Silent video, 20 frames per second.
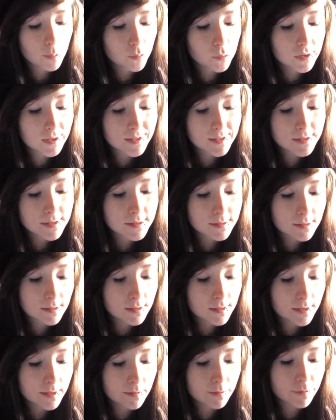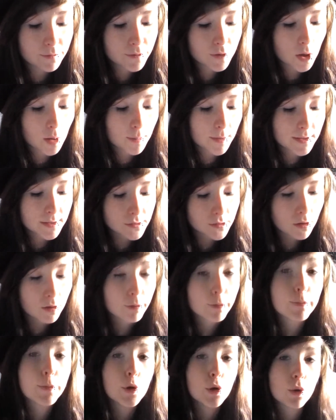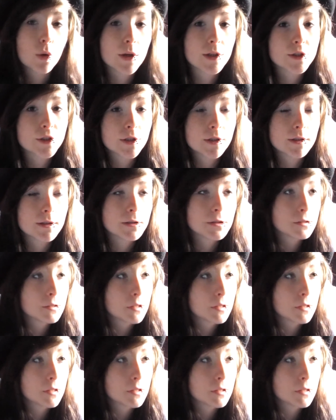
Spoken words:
Please leave comments of more questions